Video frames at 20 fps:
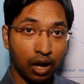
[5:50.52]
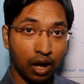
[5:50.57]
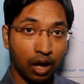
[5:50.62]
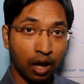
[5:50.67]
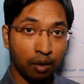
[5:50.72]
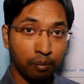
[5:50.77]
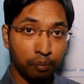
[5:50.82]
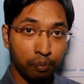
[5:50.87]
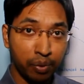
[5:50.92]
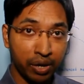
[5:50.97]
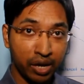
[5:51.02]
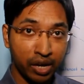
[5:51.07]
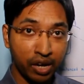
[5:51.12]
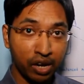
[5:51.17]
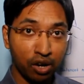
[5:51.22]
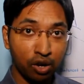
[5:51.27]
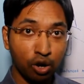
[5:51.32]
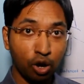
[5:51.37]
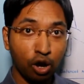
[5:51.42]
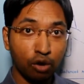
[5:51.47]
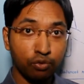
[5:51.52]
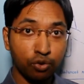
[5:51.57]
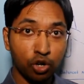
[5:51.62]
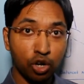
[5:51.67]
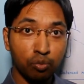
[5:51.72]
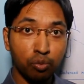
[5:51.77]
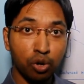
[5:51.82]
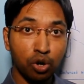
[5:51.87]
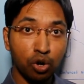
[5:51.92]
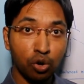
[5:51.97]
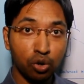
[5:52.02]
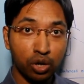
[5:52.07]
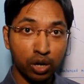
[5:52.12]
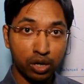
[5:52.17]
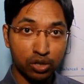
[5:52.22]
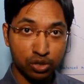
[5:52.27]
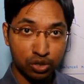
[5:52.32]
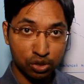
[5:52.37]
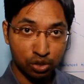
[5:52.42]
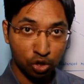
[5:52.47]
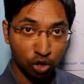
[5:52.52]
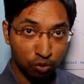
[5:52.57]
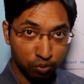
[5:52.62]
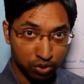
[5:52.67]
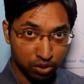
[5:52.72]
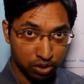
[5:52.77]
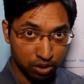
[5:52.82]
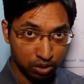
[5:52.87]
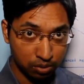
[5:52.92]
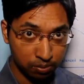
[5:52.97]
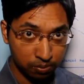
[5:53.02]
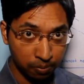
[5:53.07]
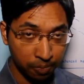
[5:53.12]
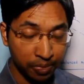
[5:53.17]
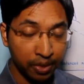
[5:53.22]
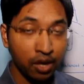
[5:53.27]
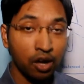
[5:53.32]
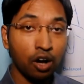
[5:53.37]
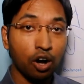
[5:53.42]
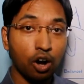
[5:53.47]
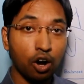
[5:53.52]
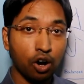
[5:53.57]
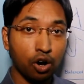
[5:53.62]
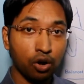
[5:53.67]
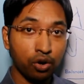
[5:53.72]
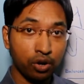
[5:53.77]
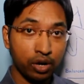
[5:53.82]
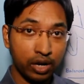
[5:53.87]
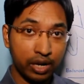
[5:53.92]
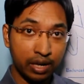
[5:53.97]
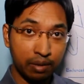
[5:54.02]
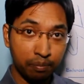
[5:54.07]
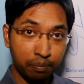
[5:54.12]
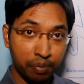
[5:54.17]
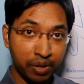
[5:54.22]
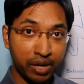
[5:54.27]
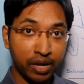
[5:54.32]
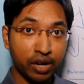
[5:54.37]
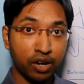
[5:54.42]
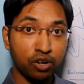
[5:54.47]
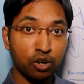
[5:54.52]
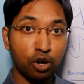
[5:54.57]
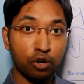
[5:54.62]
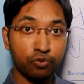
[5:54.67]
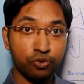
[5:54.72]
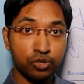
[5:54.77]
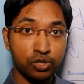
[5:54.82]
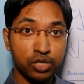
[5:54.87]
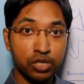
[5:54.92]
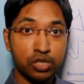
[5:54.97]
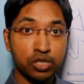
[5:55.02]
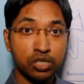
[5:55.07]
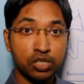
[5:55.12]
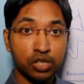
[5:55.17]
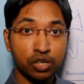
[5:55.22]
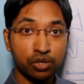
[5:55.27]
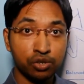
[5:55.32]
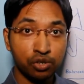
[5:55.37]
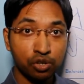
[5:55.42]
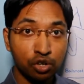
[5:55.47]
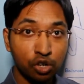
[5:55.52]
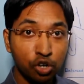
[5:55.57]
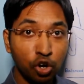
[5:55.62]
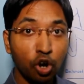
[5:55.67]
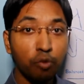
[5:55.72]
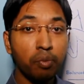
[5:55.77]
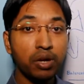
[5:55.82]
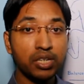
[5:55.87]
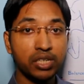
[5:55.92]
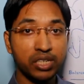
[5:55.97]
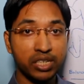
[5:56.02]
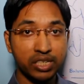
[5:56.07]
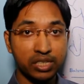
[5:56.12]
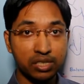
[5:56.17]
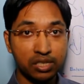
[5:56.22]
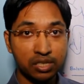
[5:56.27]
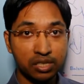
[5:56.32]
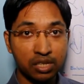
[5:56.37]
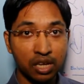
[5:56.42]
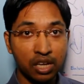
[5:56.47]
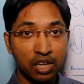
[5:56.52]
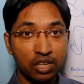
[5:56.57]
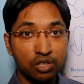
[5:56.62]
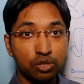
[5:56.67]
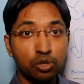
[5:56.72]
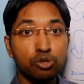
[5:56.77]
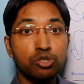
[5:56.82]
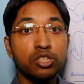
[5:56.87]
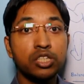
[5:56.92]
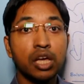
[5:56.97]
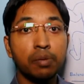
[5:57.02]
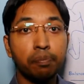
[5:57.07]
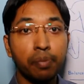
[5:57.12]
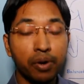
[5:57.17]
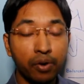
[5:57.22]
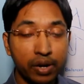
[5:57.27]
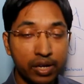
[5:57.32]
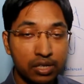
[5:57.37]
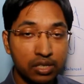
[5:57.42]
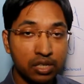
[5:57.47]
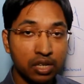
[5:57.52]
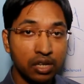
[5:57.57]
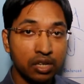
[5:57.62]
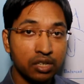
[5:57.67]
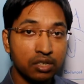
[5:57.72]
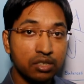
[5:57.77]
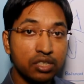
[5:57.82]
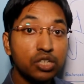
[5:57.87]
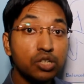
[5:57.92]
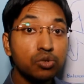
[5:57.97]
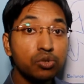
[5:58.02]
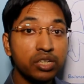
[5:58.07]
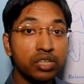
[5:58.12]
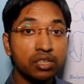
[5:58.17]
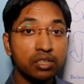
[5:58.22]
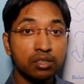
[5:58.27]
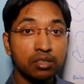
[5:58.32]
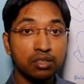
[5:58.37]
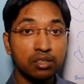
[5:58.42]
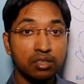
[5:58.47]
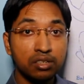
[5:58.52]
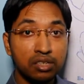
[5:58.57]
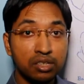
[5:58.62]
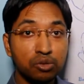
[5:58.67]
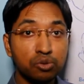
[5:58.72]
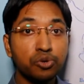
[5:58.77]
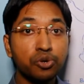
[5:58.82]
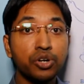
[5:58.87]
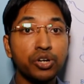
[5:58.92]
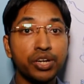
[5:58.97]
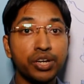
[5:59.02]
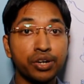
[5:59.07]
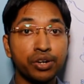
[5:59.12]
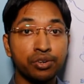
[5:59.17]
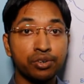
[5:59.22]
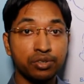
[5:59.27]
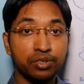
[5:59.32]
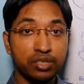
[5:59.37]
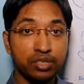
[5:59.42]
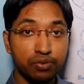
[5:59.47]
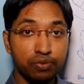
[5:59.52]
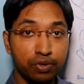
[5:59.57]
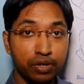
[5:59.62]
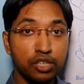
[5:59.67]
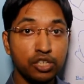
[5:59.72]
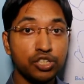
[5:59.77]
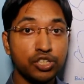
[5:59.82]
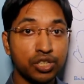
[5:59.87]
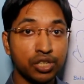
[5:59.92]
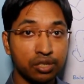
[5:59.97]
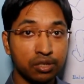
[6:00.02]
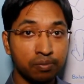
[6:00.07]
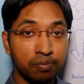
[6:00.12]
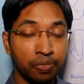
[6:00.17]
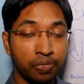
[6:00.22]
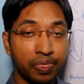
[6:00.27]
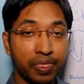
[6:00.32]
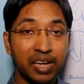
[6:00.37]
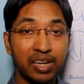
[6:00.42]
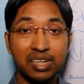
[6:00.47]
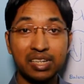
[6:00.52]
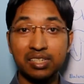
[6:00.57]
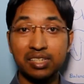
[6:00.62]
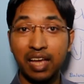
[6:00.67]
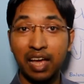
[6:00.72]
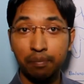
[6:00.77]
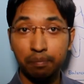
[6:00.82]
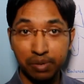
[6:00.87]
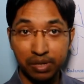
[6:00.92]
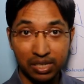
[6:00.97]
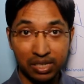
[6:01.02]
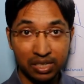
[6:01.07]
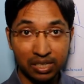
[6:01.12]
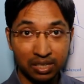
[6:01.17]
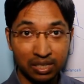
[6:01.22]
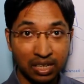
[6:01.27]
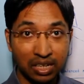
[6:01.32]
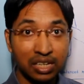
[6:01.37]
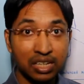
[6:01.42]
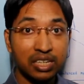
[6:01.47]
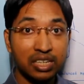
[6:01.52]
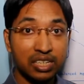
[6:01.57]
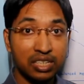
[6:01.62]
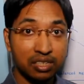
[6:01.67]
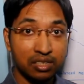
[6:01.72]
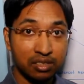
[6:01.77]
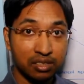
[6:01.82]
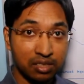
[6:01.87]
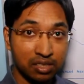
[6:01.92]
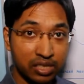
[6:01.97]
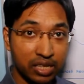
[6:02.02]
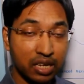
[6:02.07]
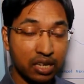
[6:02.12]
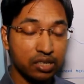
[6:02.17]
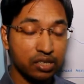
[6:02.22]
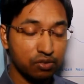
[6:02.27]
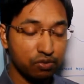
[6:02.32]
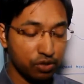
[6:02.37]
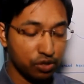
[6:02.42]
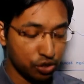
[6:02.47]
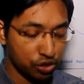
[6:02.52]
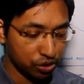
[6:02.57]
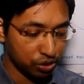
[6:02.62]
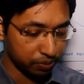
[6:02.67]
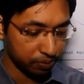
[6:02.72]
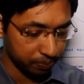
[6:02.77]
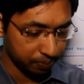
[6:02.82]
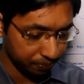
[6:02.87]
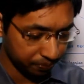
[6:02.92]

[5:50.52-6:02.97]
a pair of homologous chromosomes or a pair of sister chromatids to separate during nuclear division that is happening in cell division.